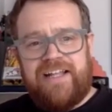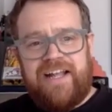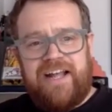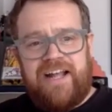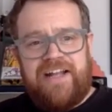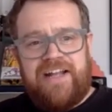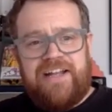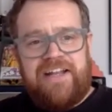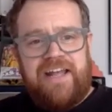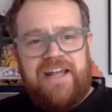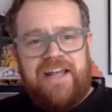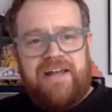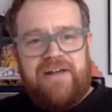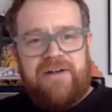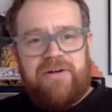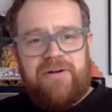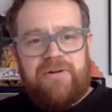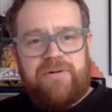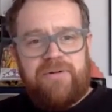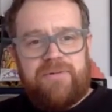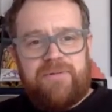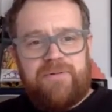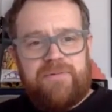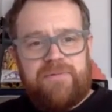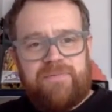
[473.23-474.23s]
and
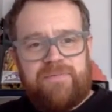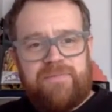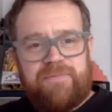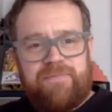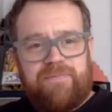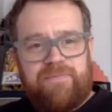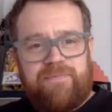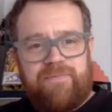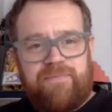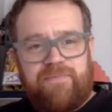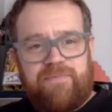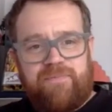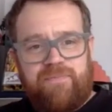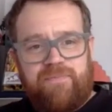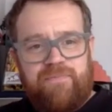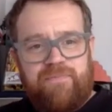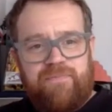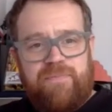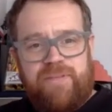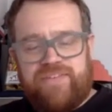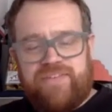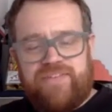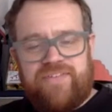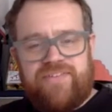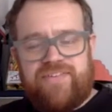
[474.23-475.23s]
now
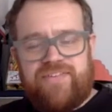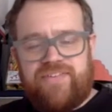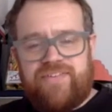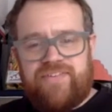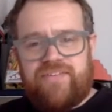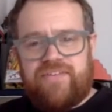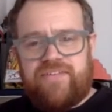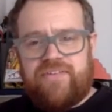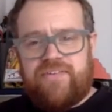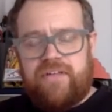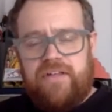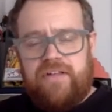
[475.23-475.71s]
businesses are